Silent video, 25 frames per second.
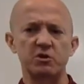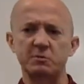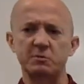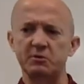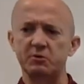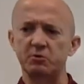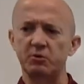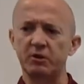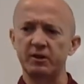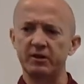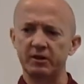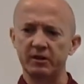
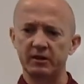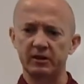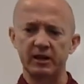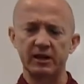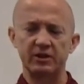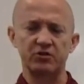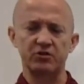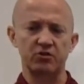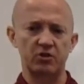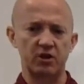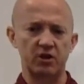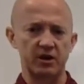between the
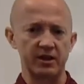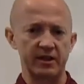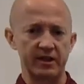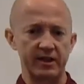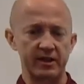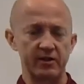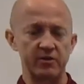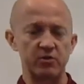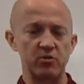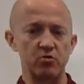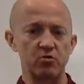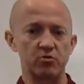electron and
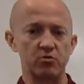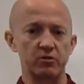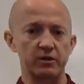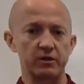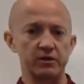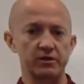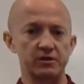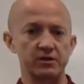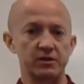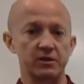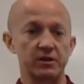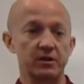that
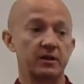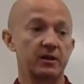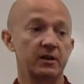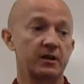nucleus,